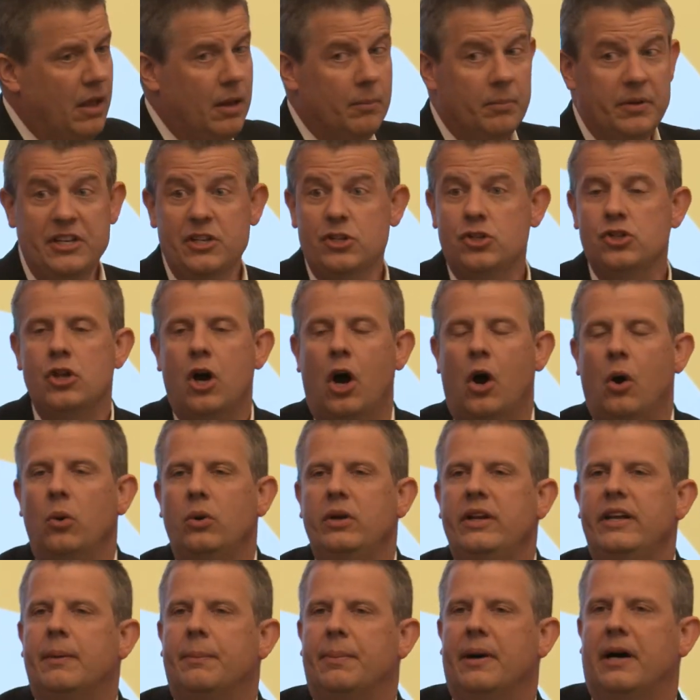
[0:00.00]
But it's not
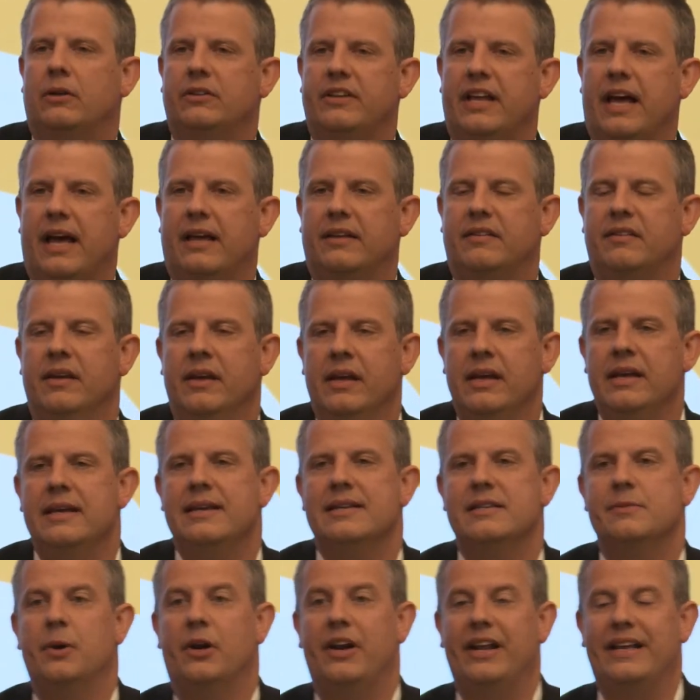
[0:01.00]
only about that.
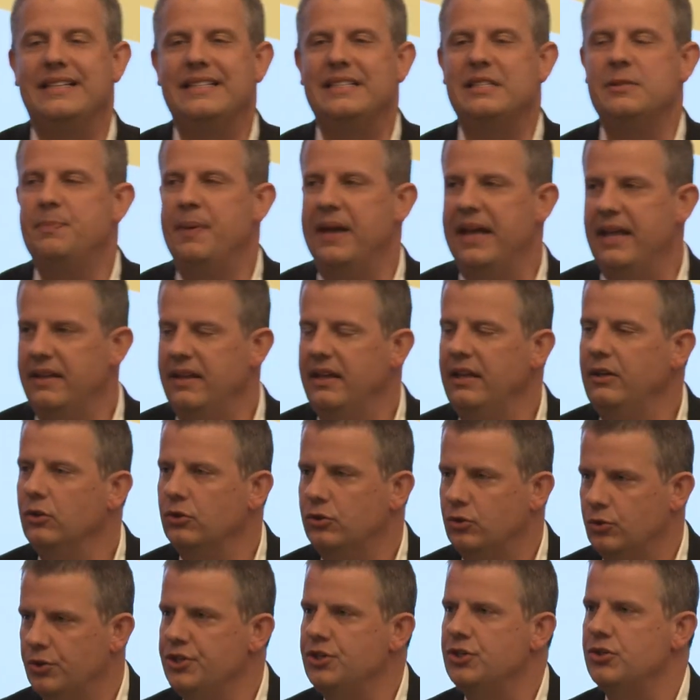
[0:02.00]
It's about expanding
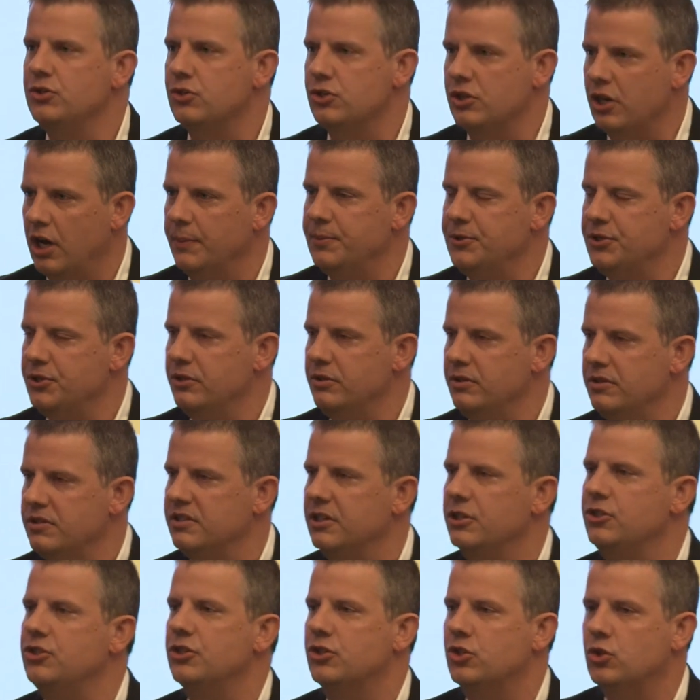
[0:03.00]
nutritious options
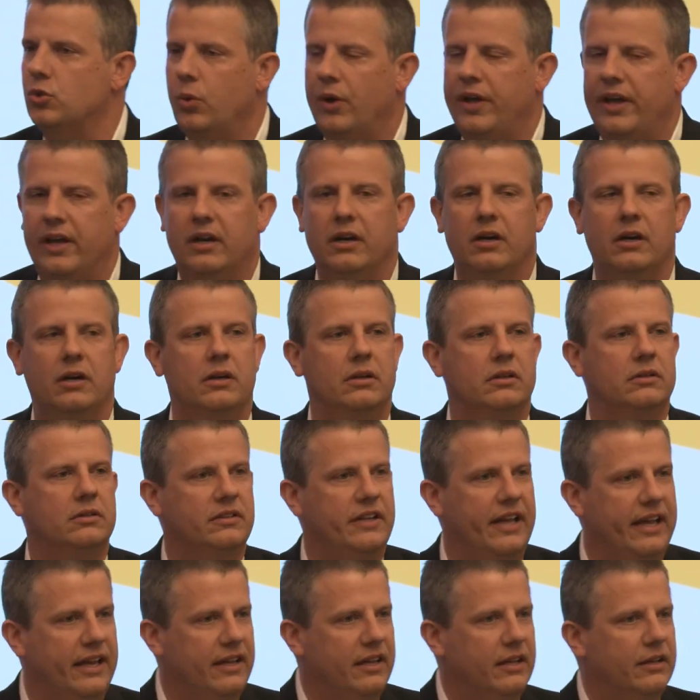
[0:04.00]
such as Quaker,
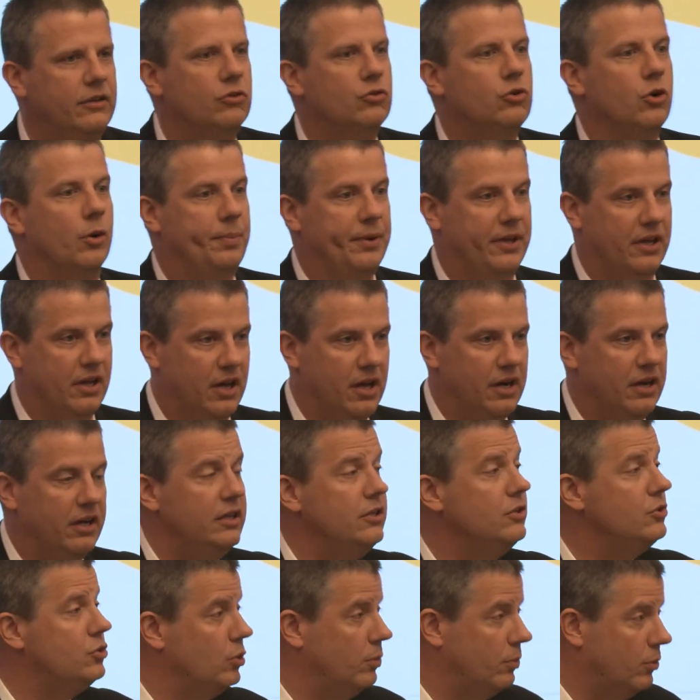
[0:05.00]
Naked,
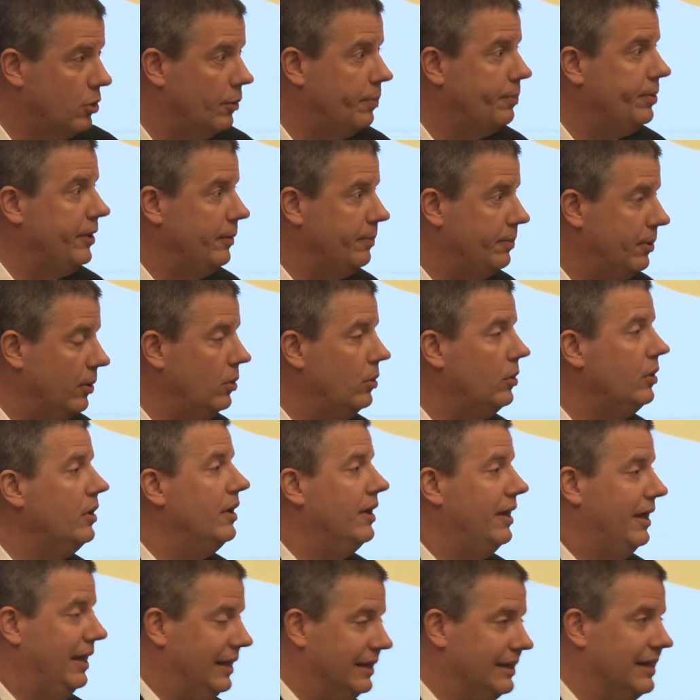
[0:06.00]
Tropicana to more people
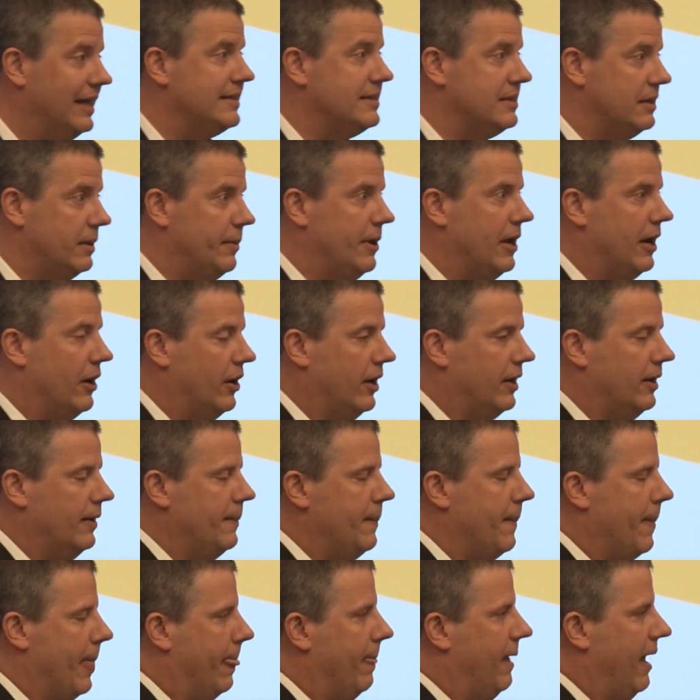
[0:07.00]
in Latin America
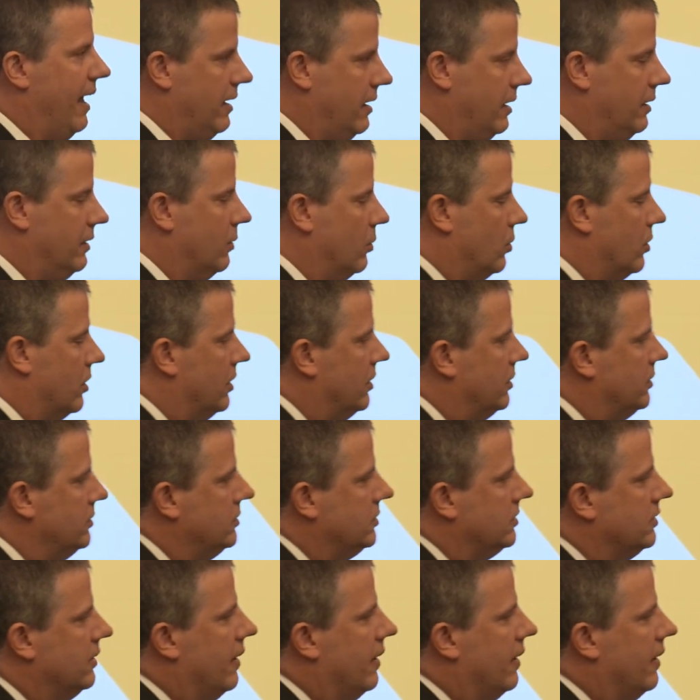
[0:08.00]
and in the world,